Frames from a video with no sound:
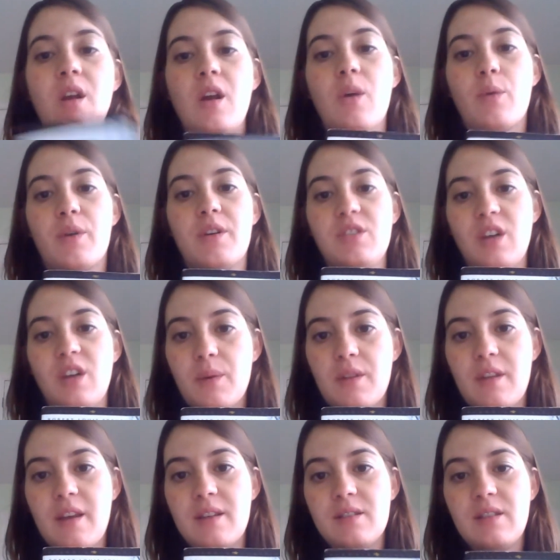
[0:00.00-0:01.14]
We're going to start with
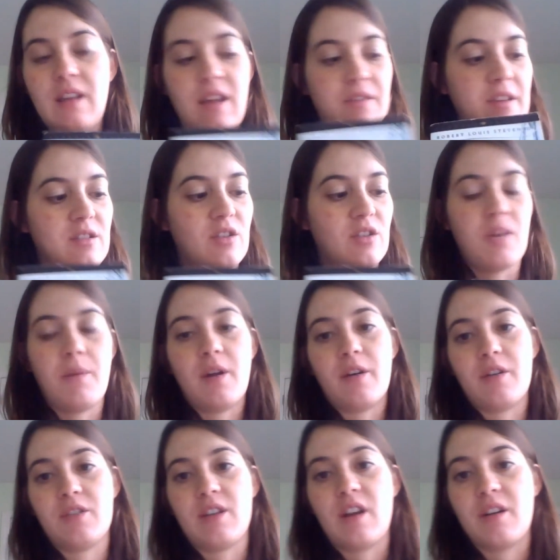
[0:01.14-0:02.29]
this. This is going to be our
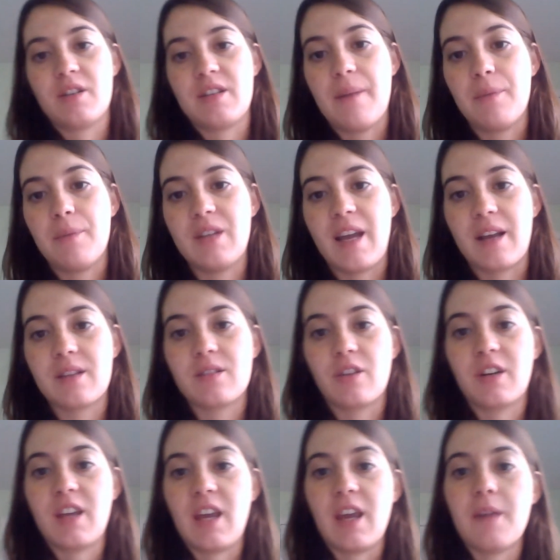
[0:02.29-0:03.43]
example text, our
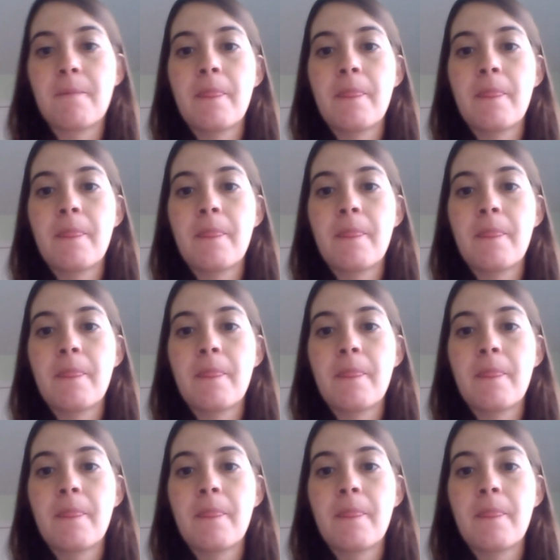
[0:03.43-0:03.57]
key.